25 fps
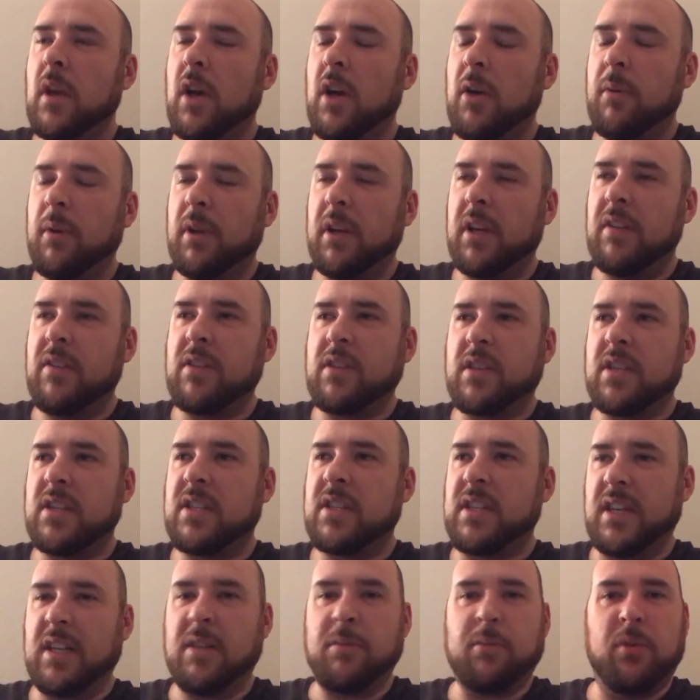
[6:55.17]
I'm going to give
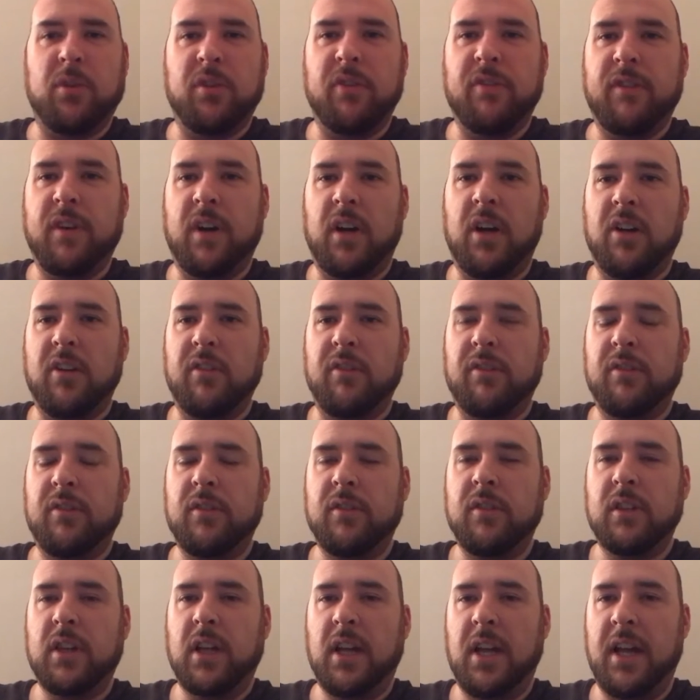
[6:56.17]
this a 6.5
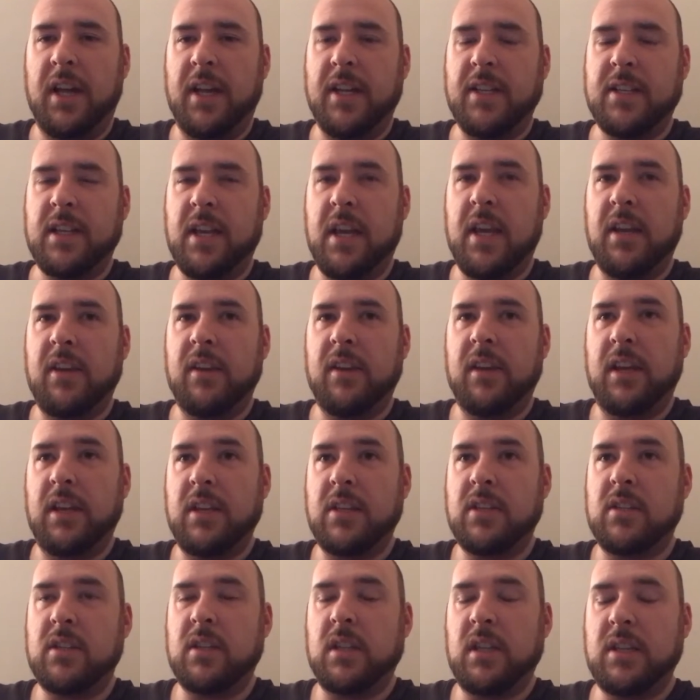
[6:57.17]
out of 10.
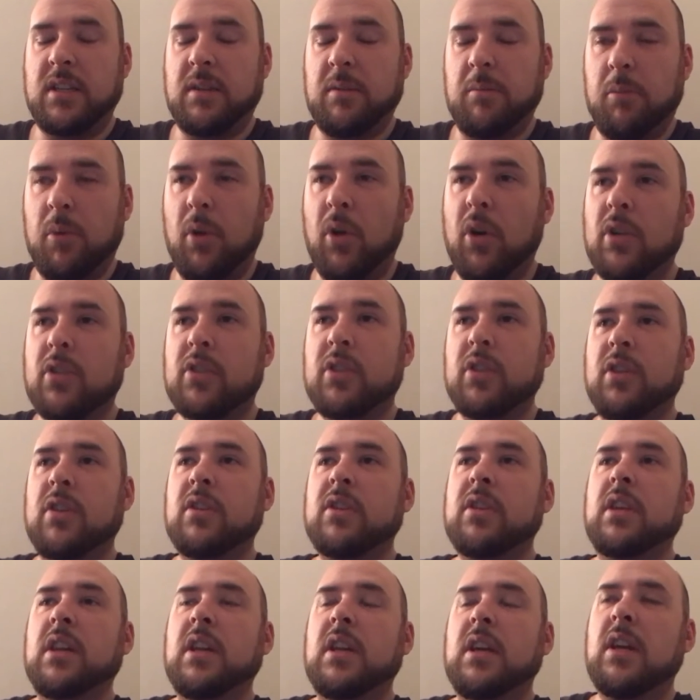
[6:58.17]
It's
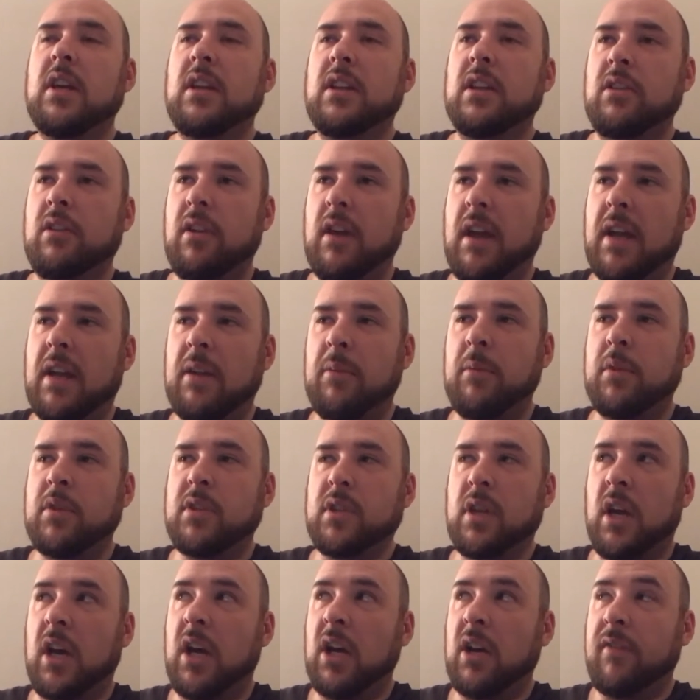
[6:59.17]
important. There are
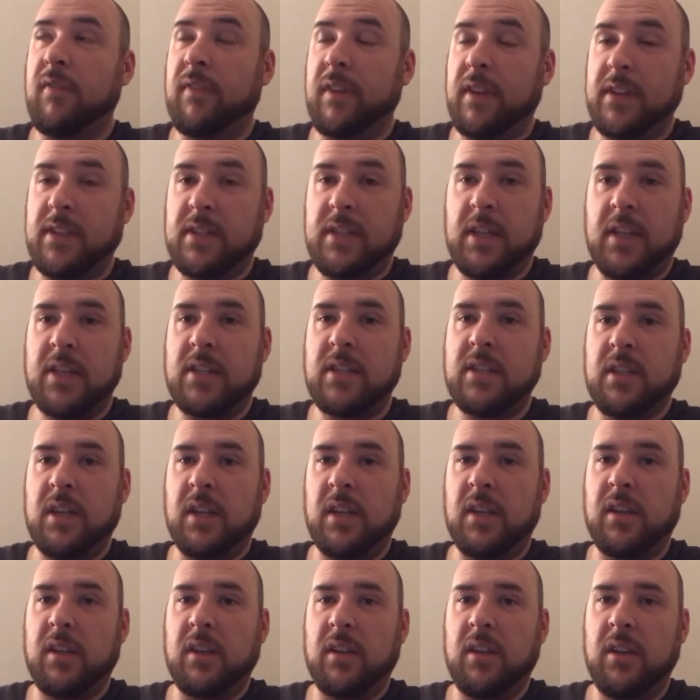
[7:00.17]
elements that are
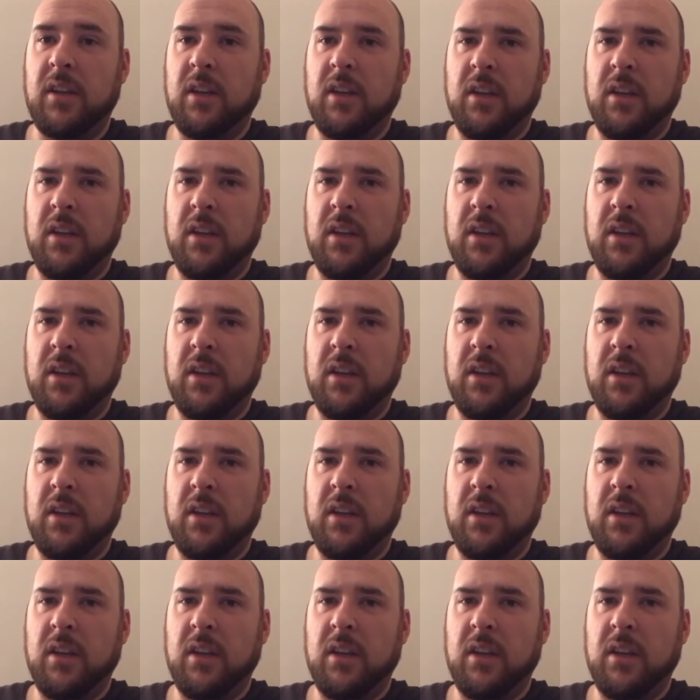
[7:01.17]
fantastic,